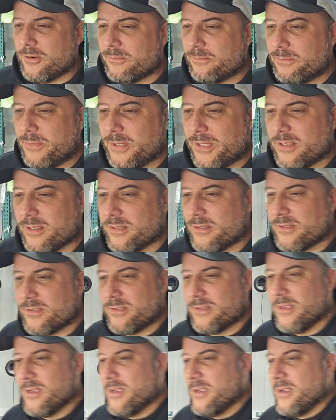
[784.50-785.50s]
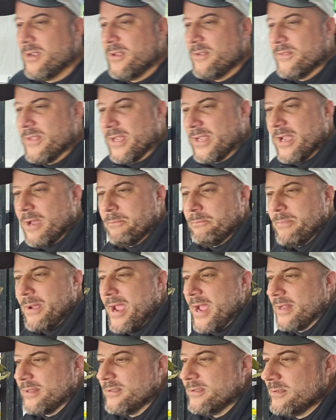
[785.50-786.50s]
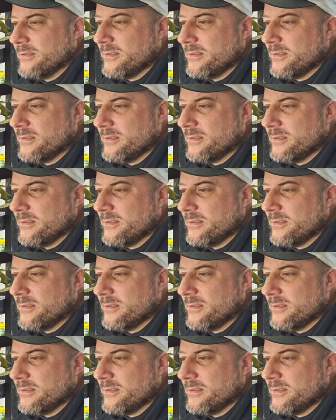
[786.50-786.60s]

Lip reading: because they got bad